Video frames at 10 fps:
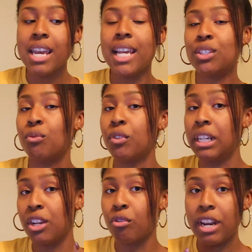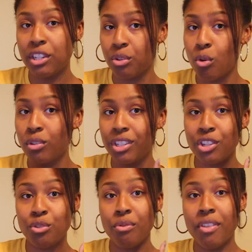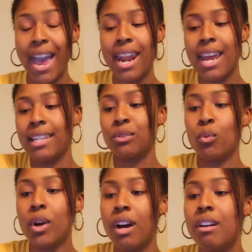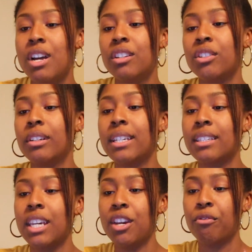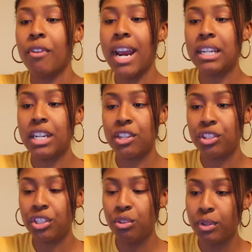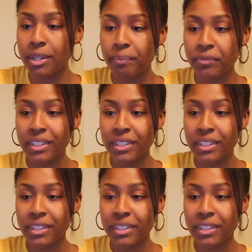It's a really great tool to do that as well. So let's get right into it.